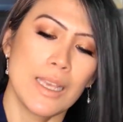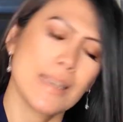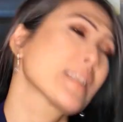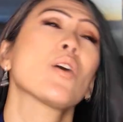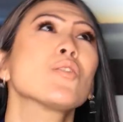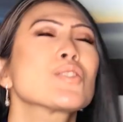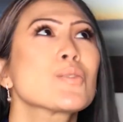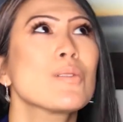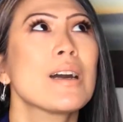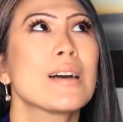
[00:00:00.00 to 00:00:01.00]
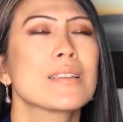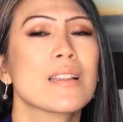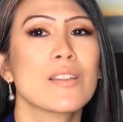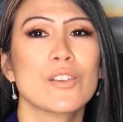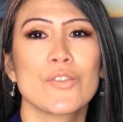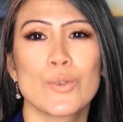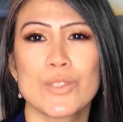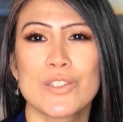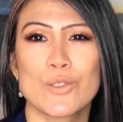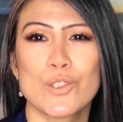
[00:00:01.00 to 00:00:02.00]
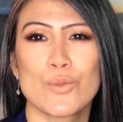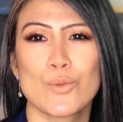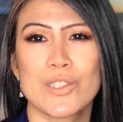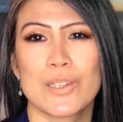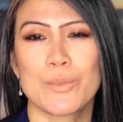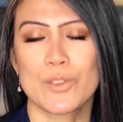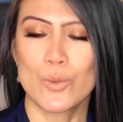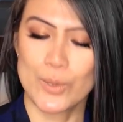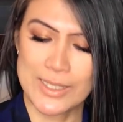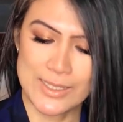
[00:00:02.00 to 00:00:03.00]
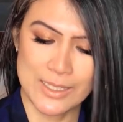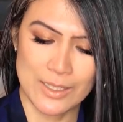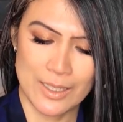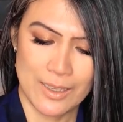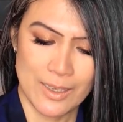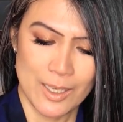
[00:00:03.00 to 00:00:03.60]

and they also had a lot of crystals, for which I'm not crazy,